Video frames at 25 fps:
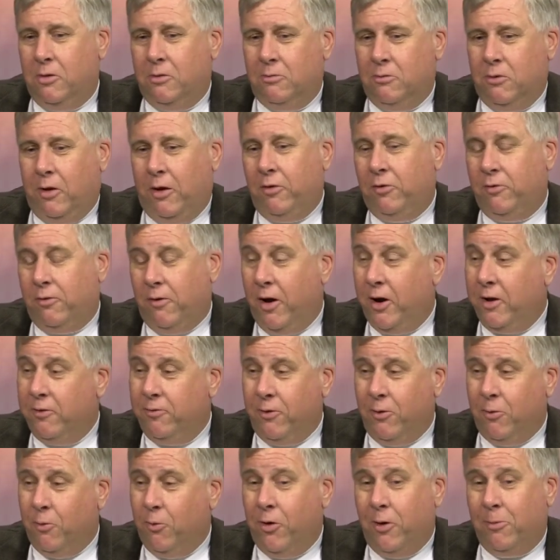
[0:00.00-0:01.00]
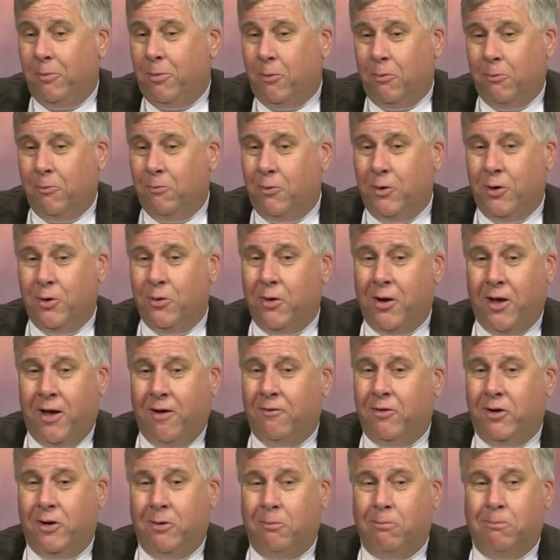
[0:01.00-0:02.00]
well, that's fine if you want, but we don't
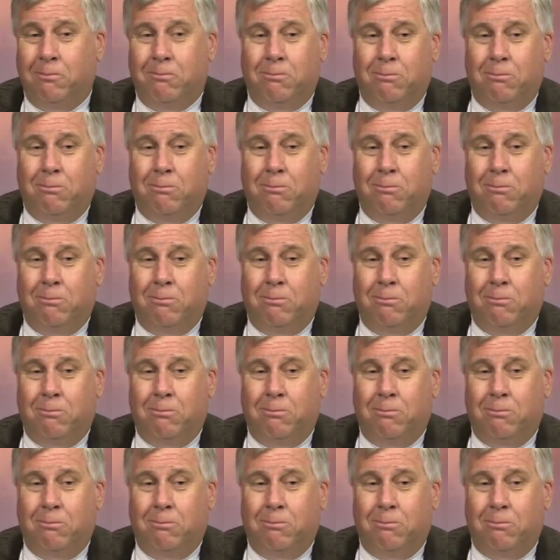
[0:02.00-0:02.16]
have any